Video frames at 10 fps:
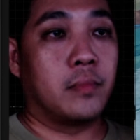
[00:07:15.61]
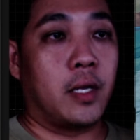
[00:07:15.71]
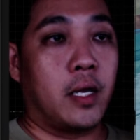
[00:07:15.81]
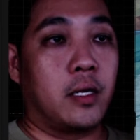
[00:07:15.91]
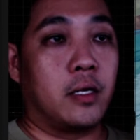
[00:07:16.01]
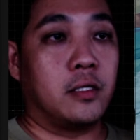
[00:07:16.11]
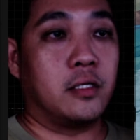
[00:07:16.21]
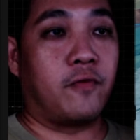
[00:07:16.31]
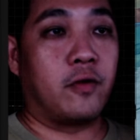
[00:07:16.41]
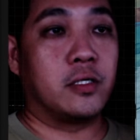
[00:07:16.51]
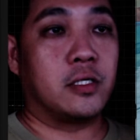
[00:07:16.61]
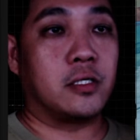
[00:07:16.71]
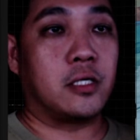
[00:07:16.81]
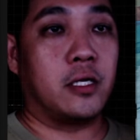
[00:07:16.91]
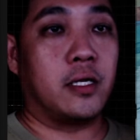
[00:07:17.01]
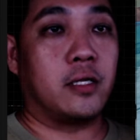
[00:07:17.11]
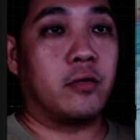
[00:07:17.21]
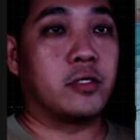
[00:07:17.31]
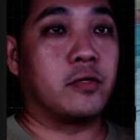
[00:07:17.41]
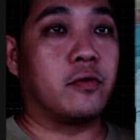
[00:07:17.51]
and this forest is clearly under
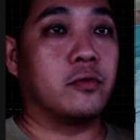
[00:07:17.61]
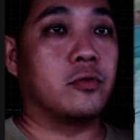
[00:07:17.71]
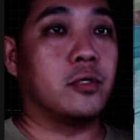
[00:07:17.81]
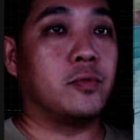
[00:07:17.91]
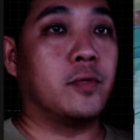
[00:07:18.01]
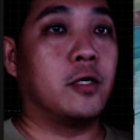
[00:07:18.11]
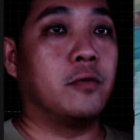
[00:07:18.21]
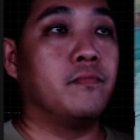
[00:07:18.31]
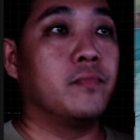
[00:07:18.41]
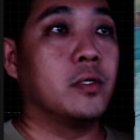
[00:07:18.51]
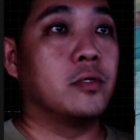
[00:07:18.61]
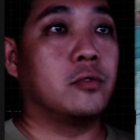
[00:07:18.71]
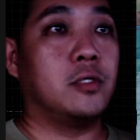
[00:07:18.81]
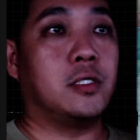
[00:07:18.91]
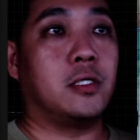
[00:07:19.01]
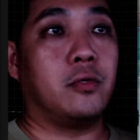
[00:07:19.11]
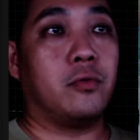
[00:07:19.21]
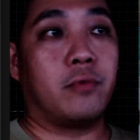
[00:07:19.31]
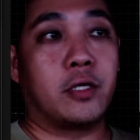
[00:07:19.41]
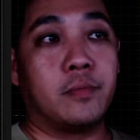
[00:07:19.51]
Russian control as well. So these are the
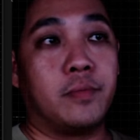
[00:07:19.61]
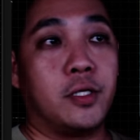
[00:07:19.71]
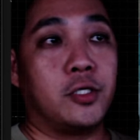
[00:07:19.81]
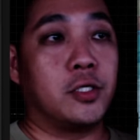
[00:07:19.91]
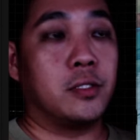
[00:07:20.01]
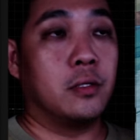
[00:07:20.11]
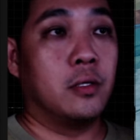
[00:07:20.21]
Russian positions.